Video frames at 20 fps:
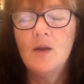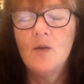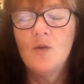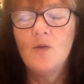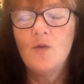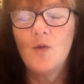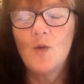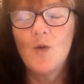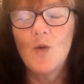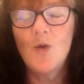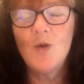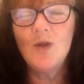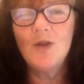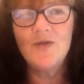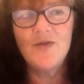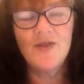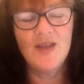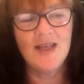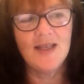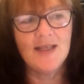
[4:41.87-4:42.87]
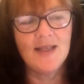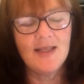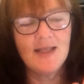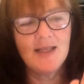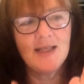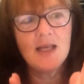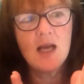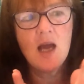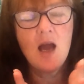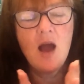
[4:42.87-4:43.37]
For all of
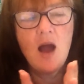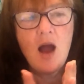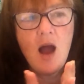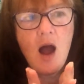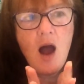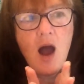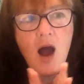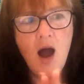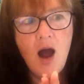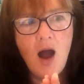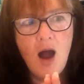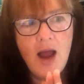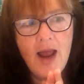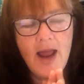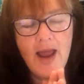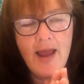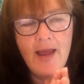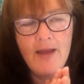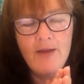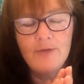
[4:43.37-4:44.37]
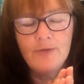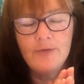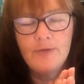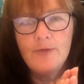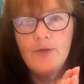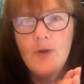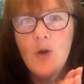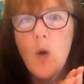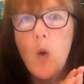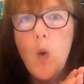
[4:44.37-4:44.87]
this, I have
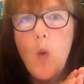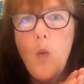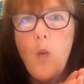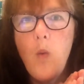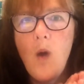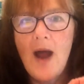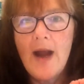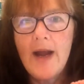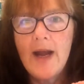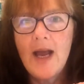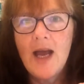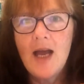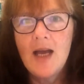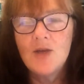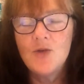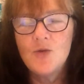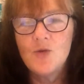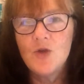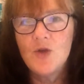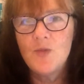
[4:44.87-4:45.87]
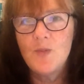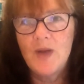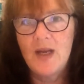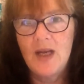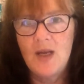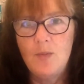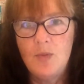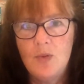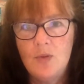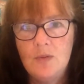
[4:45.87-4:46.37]
100
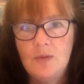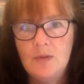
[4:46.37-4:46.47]
people